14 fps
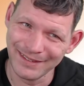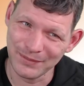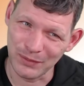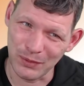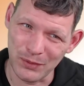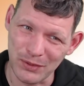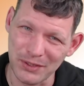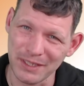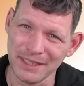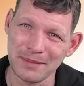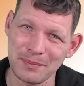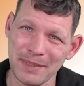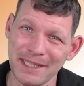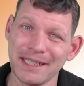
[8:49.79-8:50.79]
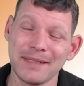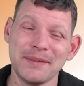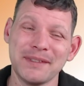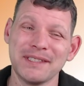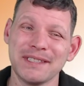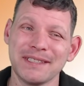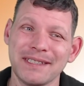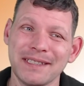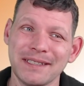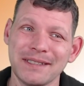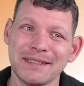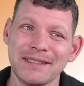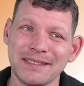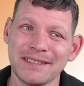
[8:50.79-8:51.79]
when we look at the Bing images,
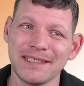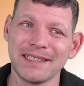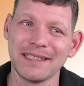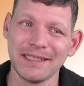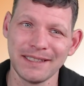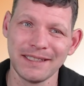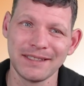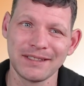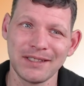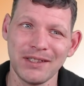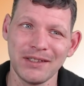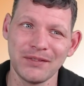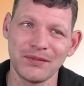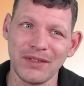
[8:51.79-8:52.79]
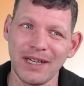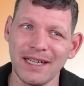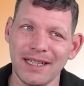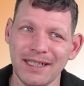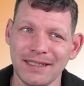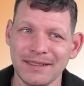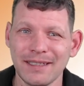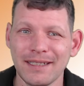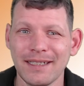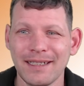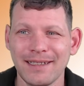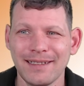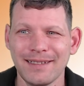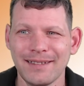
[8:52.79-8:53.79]
the city is on fire.
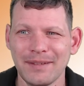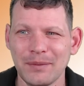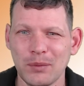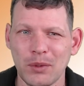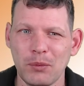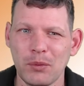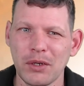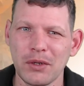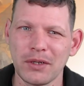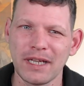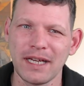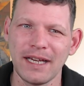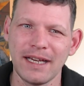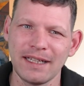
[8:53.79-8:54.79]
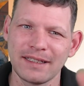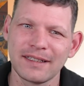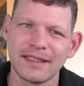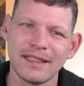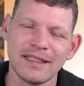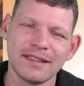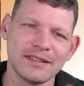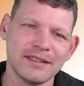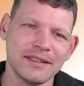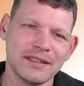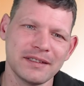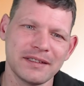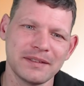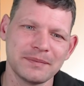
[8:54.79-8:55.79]
When we look at
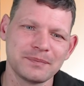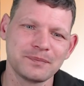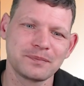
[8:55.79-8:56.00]
the